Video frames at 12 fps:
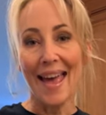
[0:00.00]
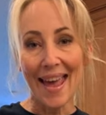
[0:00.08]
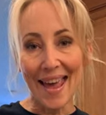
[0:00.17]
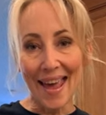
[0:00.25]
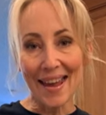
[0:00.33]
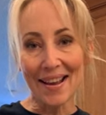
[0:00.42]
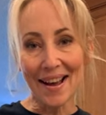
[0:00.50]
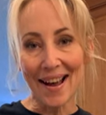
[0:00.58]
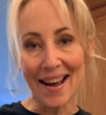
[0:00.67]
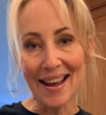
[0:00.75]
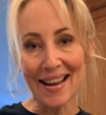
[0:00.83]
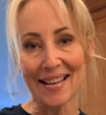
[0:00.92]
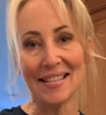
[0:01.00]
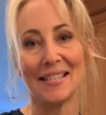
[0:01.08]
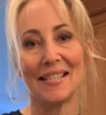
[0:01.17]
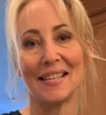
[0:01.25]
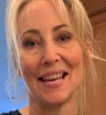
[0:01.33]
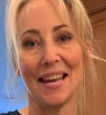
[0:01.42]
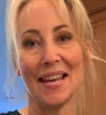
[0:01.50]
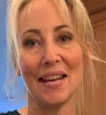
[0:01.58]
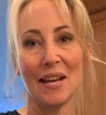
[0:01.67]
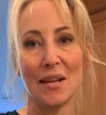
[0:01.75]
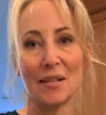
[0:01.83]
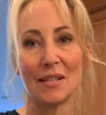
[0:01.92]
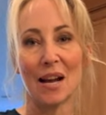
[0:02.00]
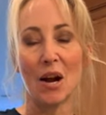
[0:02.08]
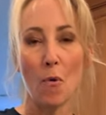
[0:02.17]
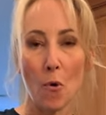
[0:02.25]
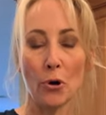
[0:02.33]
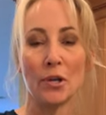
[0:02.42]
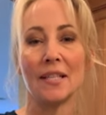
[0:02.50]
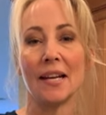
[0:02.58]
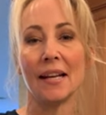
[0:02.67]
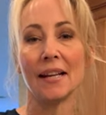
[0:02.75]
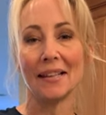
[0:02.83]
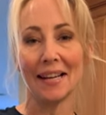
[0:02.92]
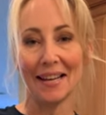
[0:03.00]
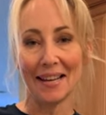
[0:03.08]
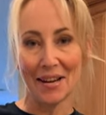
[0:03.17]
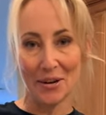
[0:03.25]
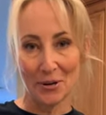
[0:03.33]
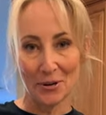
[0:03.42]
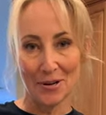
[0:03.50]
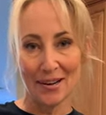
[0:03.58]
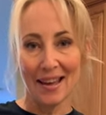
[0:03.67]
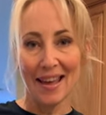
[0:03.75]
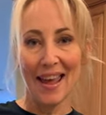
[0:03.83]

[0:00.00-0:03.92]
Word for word: Hey guys, it is Quarantini Leeny here,